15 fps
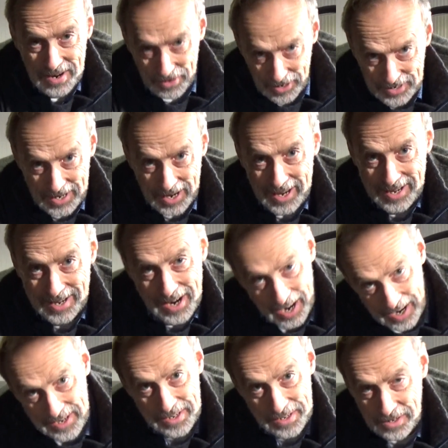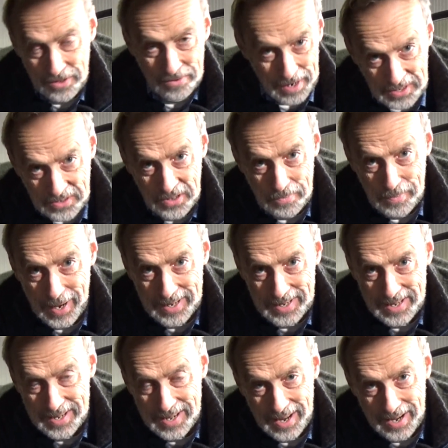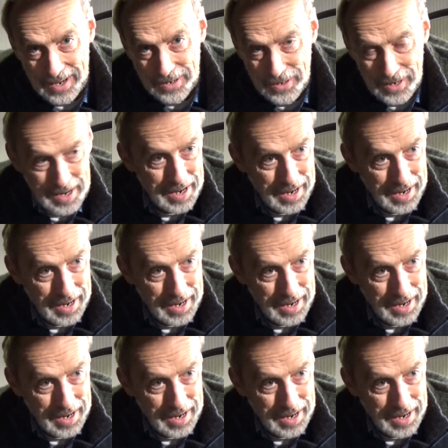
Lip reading: Okay, I need to do the rest of the packing now.